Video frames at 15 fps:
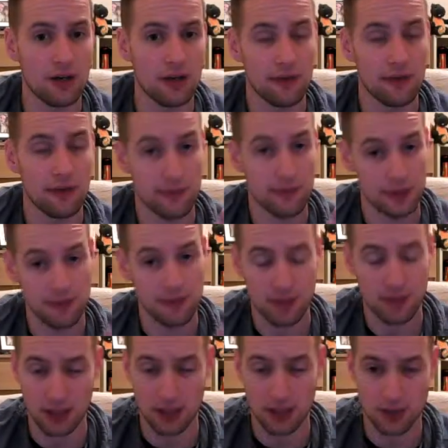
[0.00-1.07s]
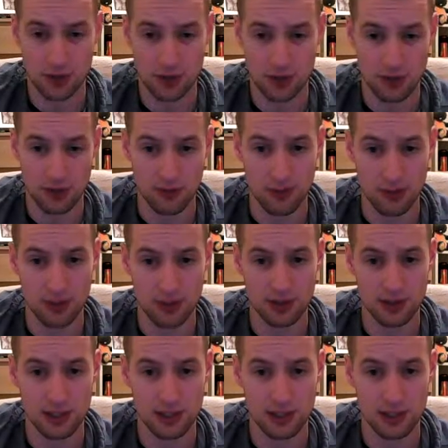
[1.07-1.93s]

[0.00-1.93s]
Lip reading: 3, and I will show you a card here.